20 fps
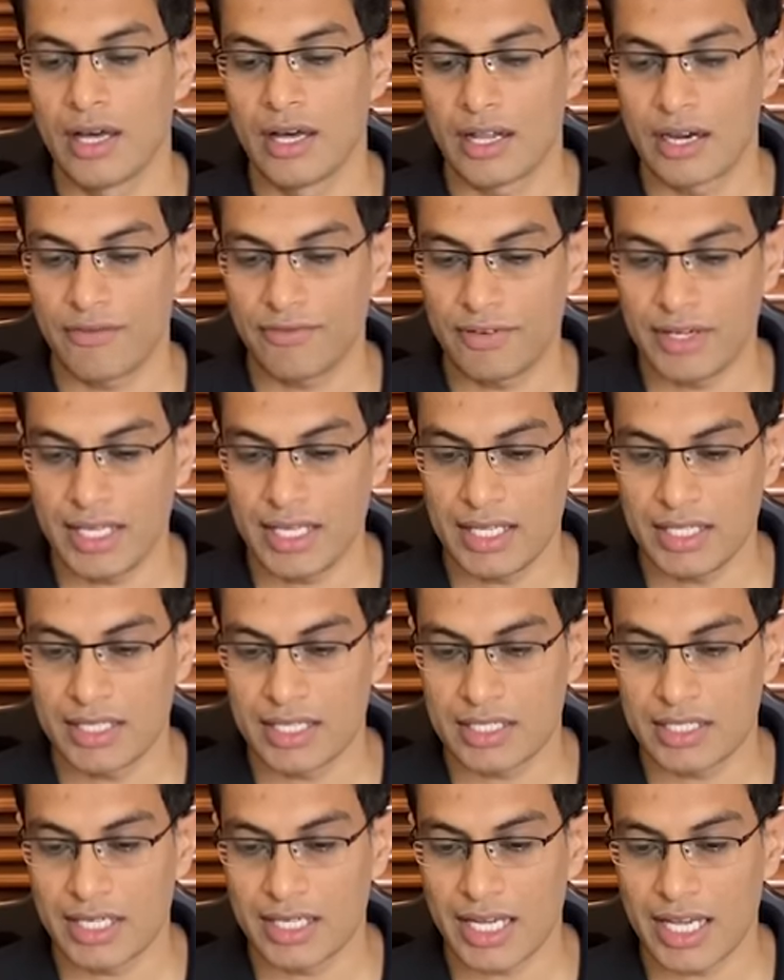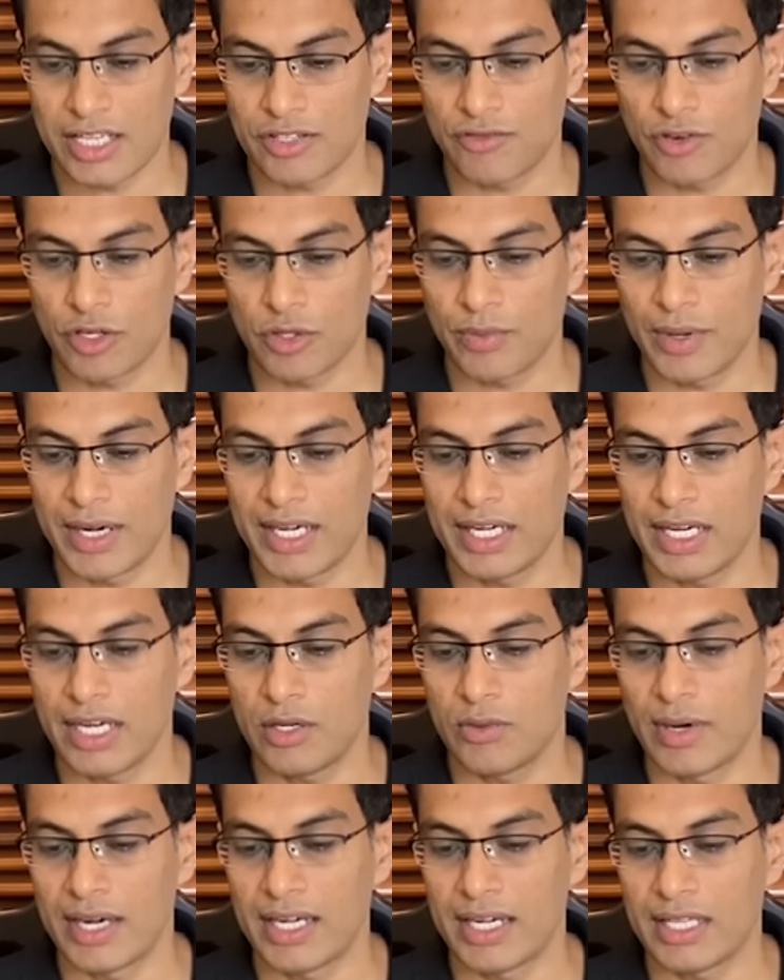roughly this data is for
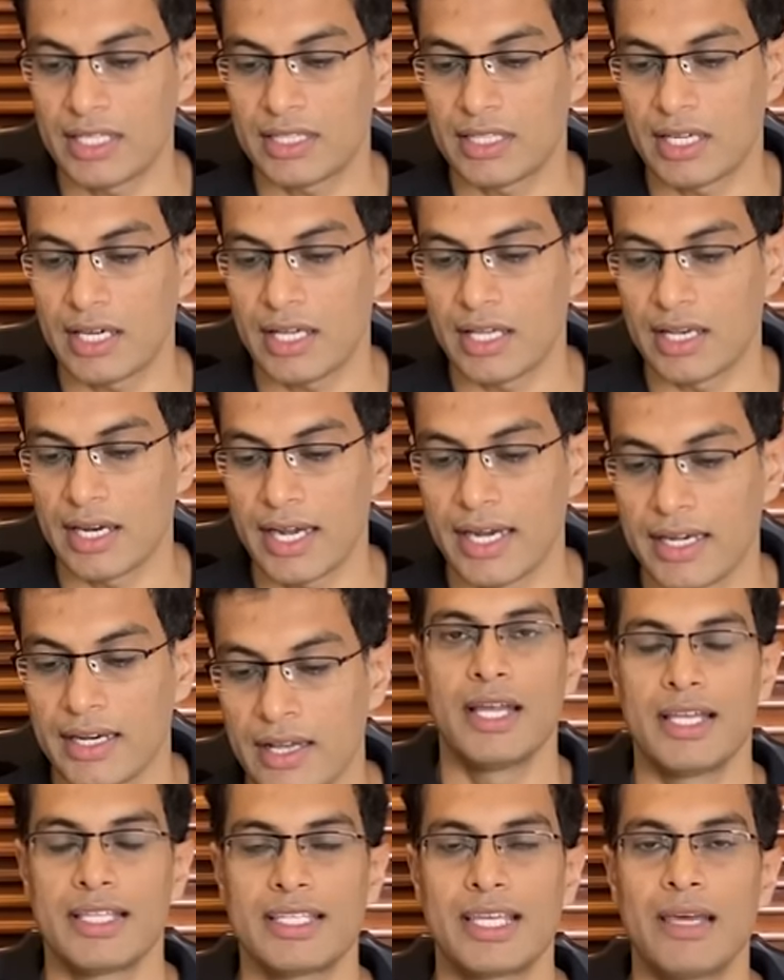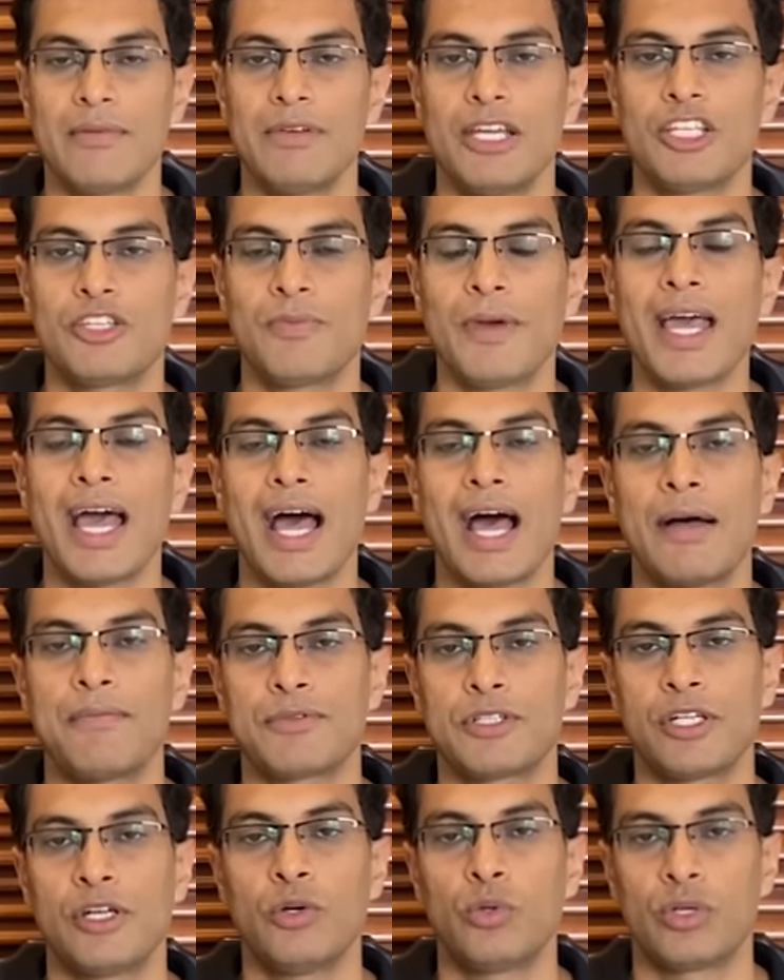2023, right? Iske beech mein
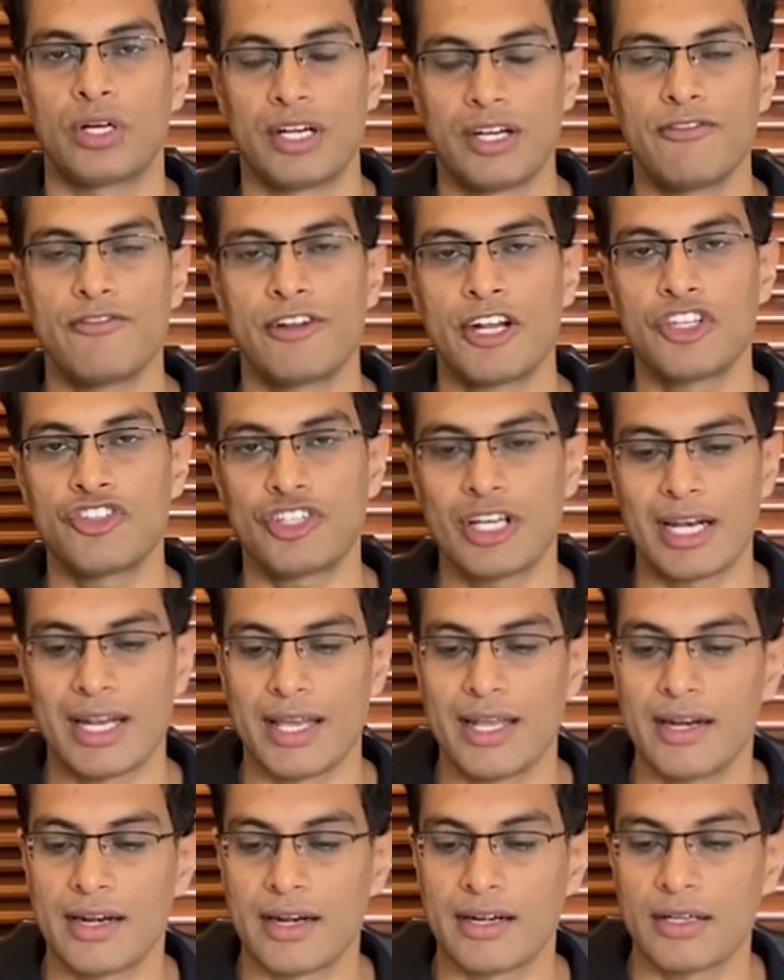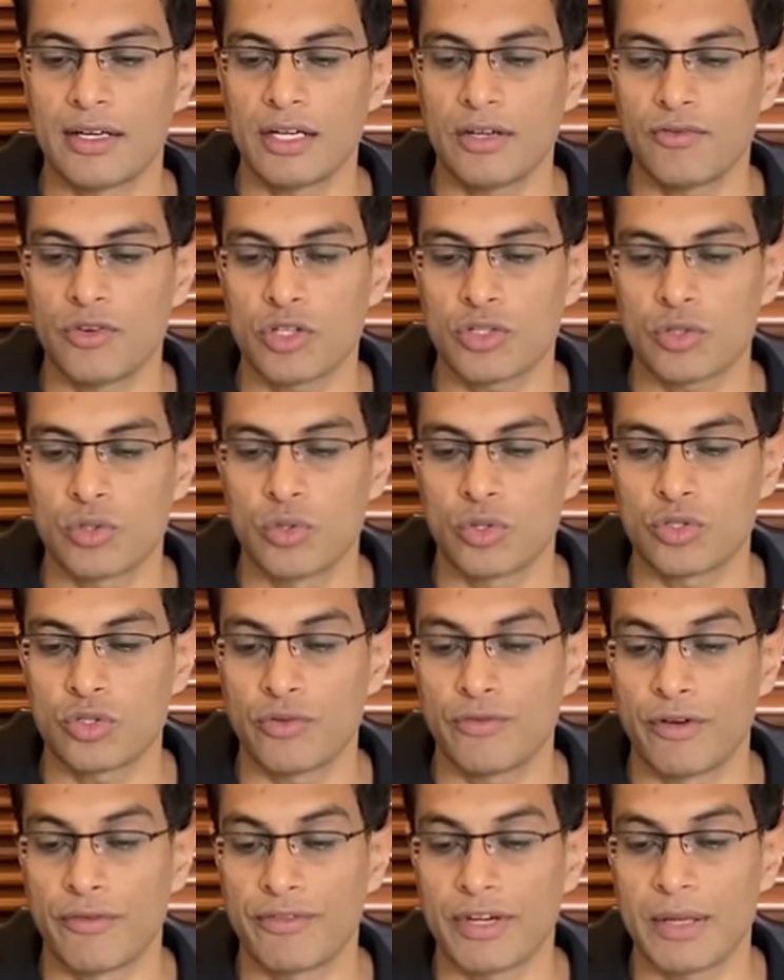absolute differential in return was close to
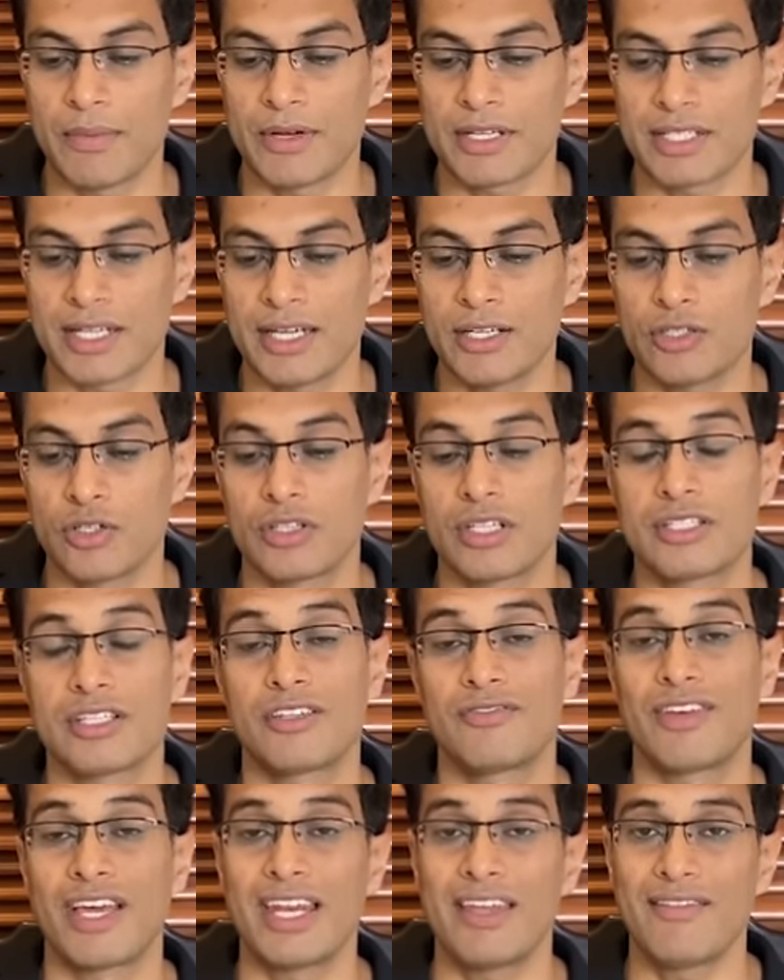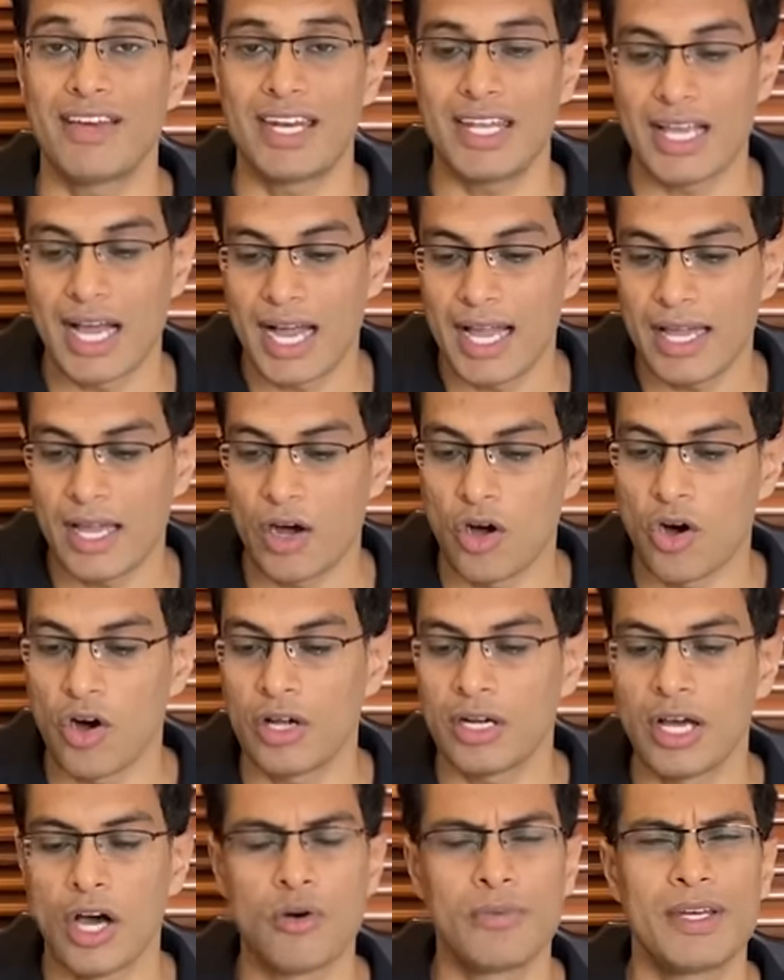50%. So this is very, very high
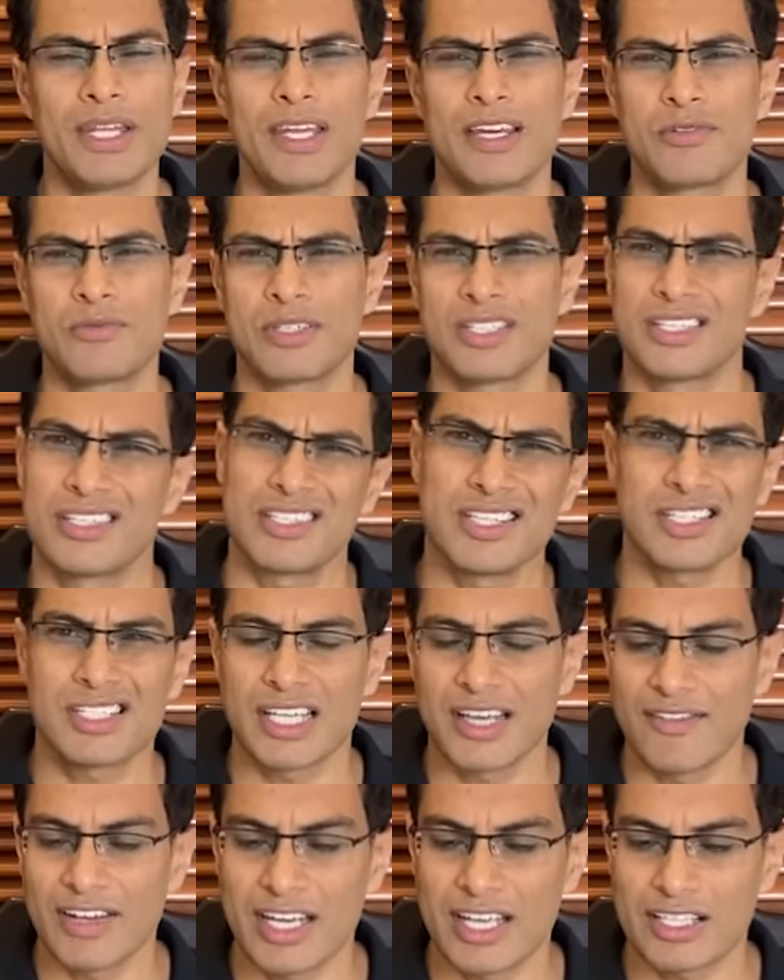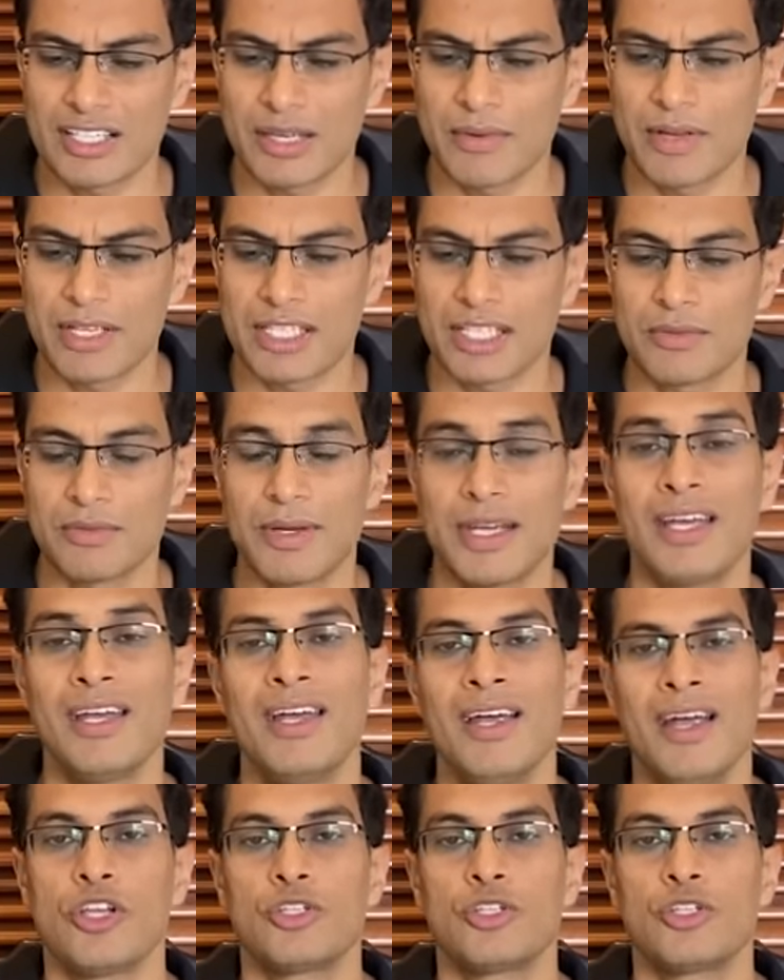on how many years basis? 6-7 years ke basis pe.